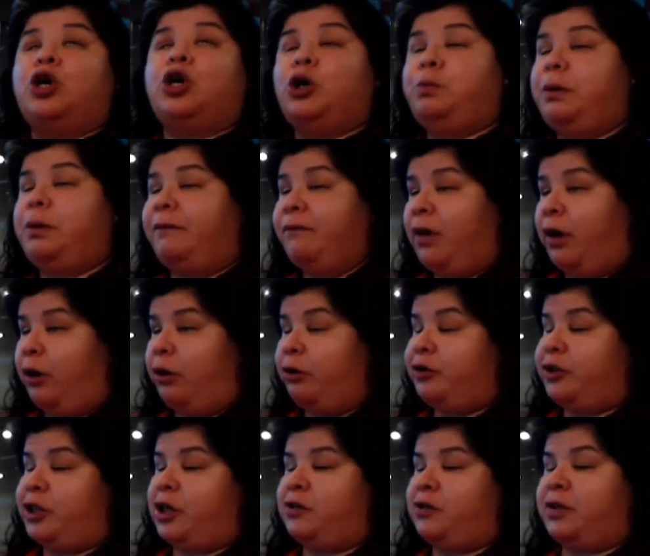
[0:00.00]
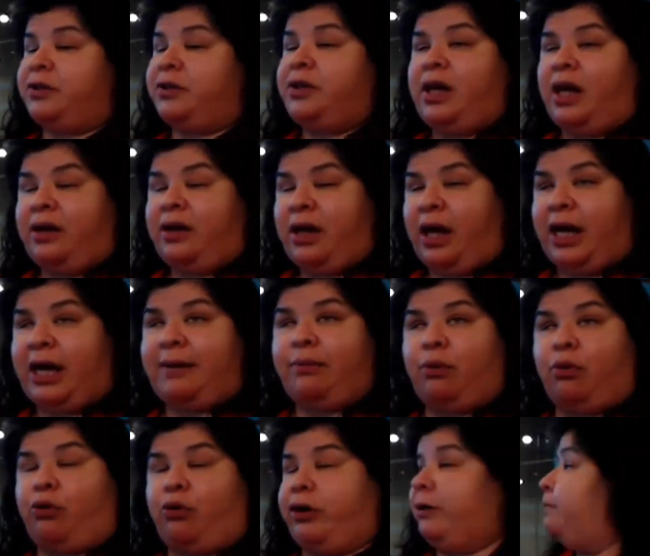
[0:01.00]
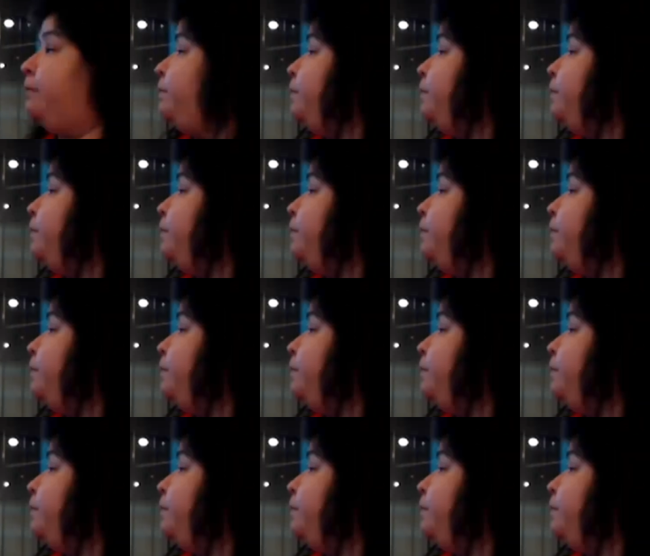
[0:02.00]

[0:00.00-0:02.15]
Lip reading: who prefer to use a keyboard.